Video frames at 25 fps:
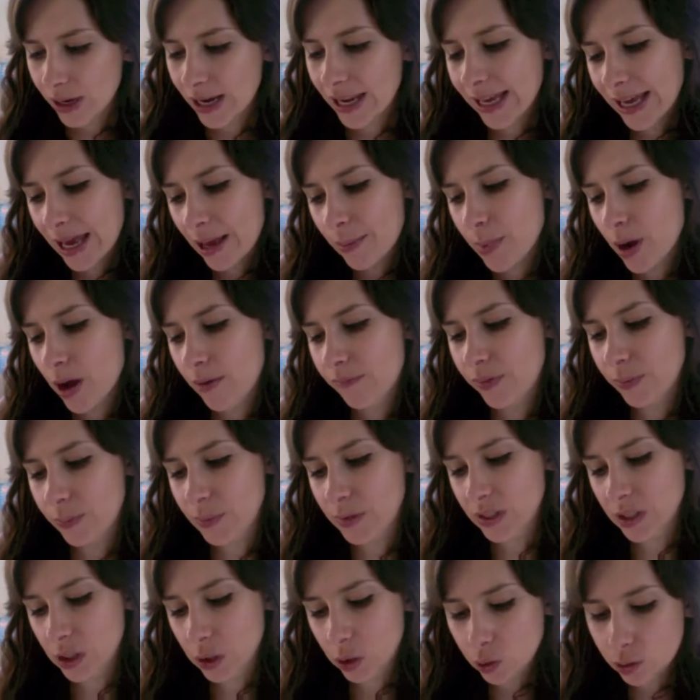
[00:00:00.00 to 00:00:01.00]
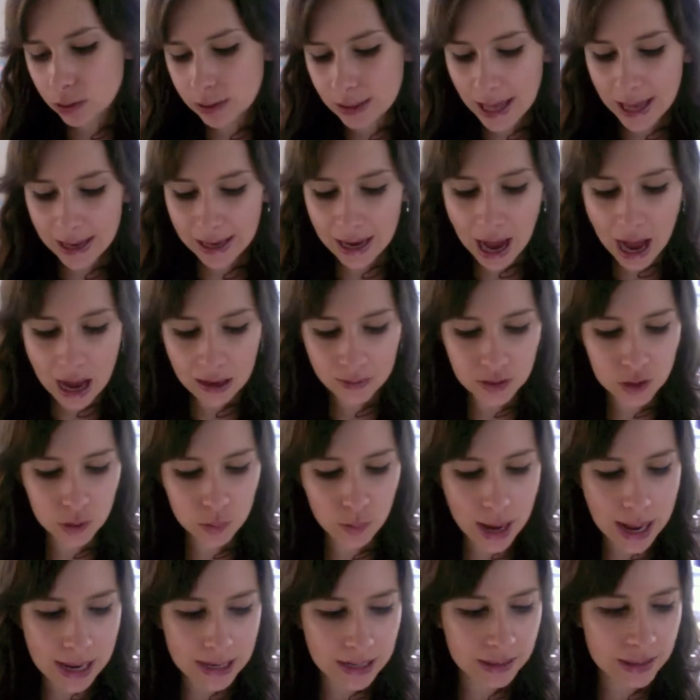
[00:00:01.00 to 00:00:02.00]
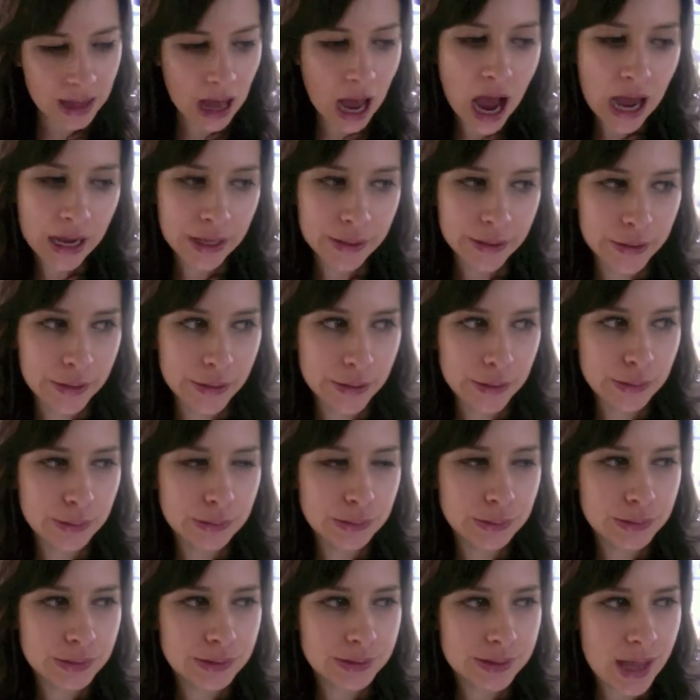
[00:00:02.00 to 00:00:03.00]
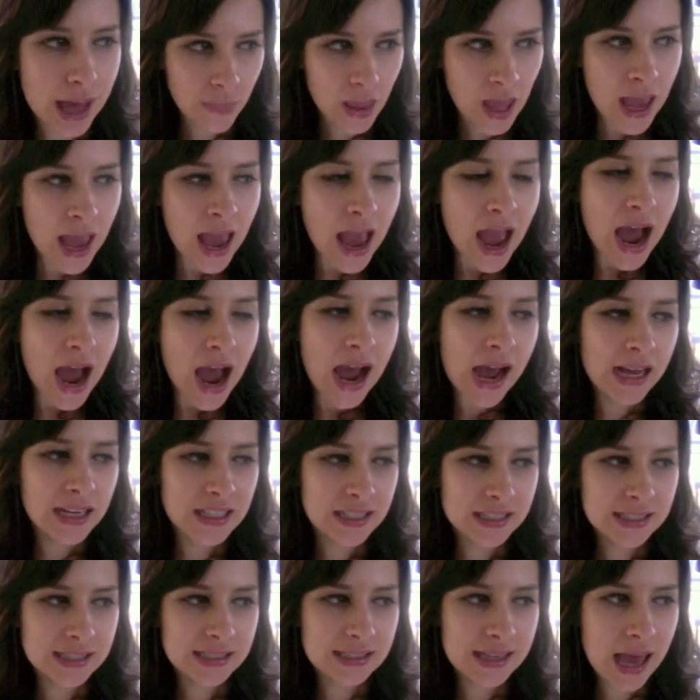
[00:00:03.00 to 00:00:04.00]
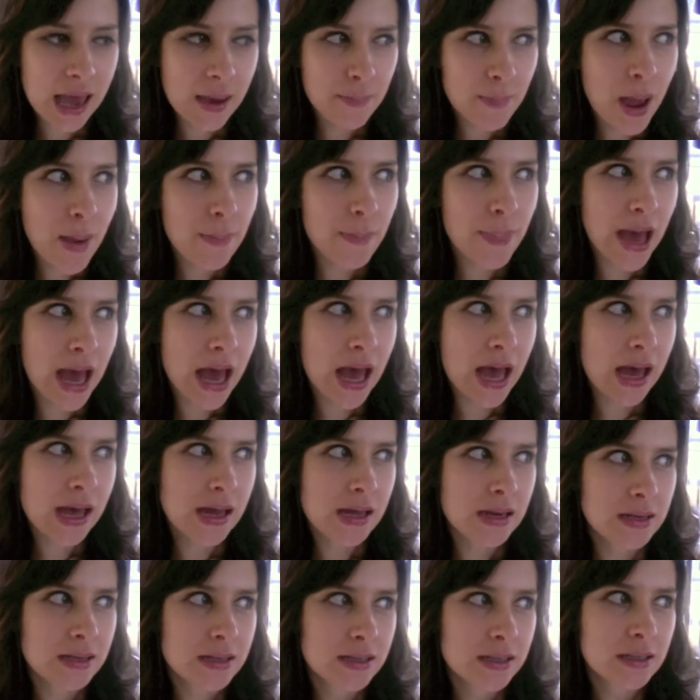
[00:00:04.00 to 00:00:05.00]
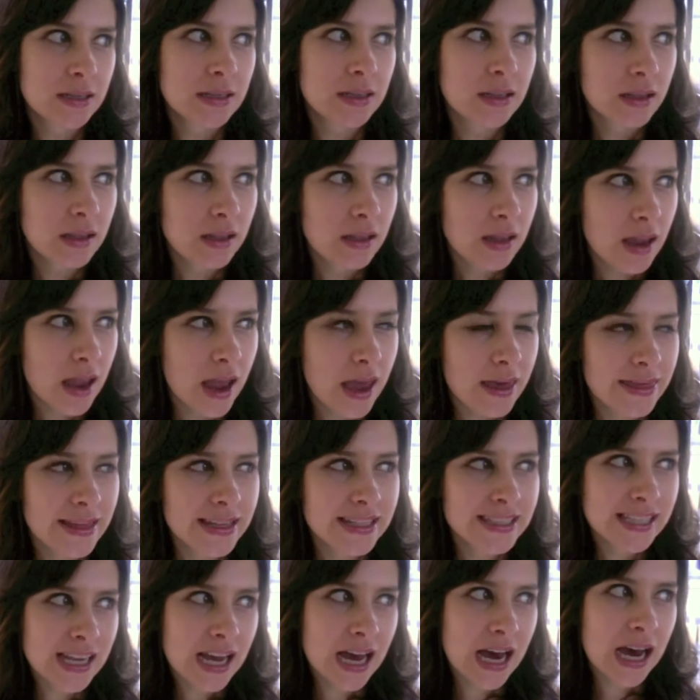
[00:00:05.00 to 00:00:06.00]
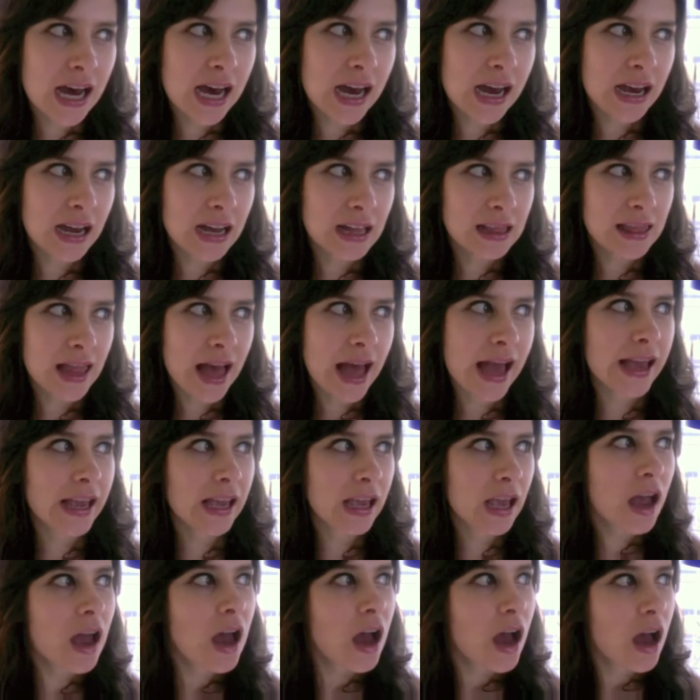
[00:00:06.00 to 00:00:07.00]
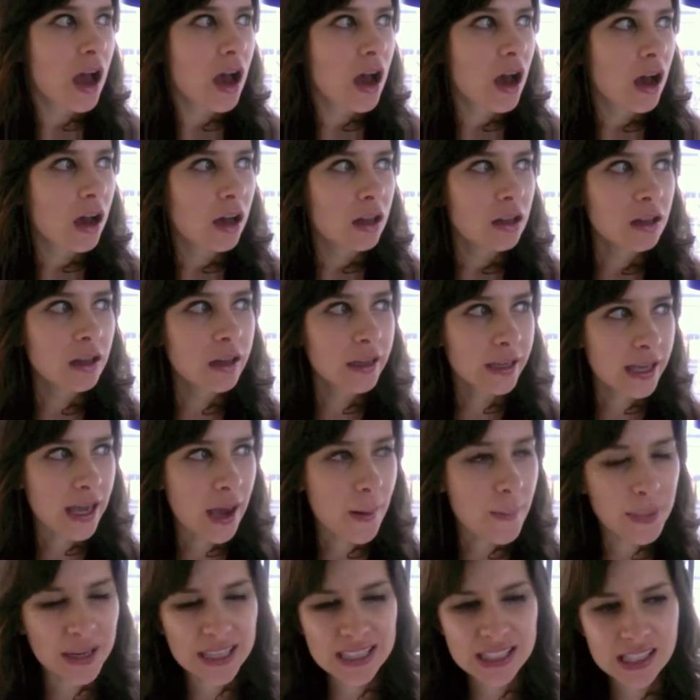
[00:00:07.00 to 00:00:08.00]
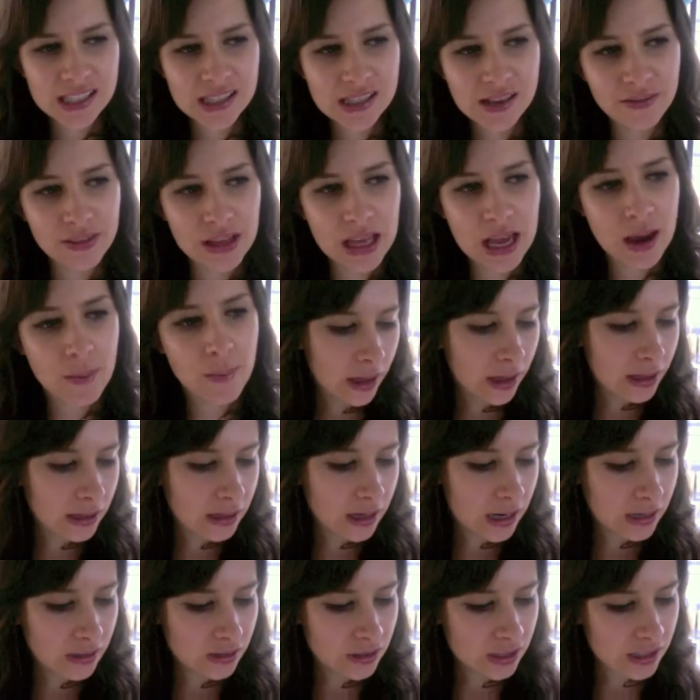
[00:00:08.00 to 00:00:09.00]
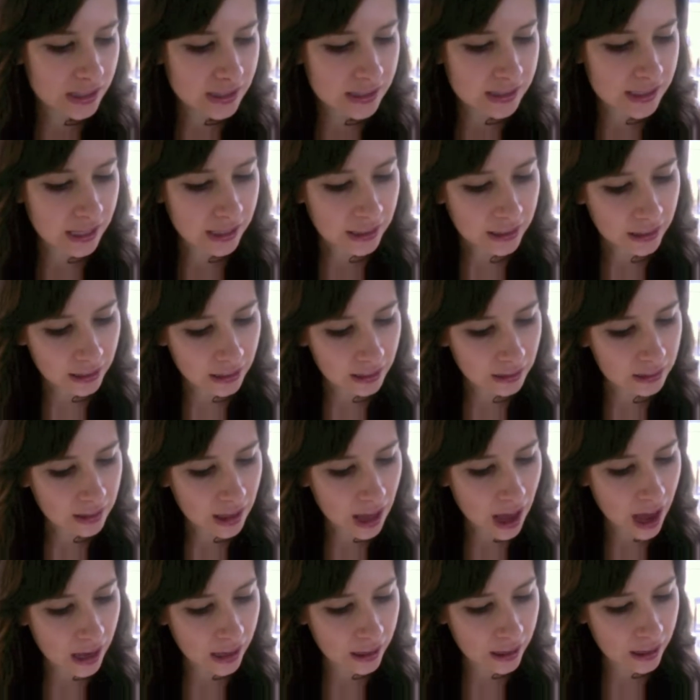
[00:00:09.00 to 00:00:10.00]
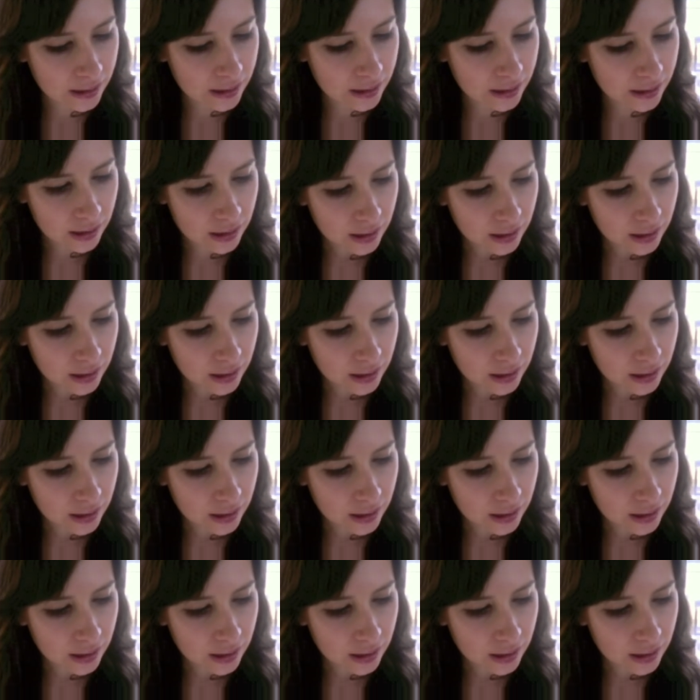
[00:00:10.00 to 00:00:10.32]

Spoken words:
I came home from school, like, after writing the haikus, I just lay in my bed in the dark, like, looking at pictures of Liam, and I was just thinking, like,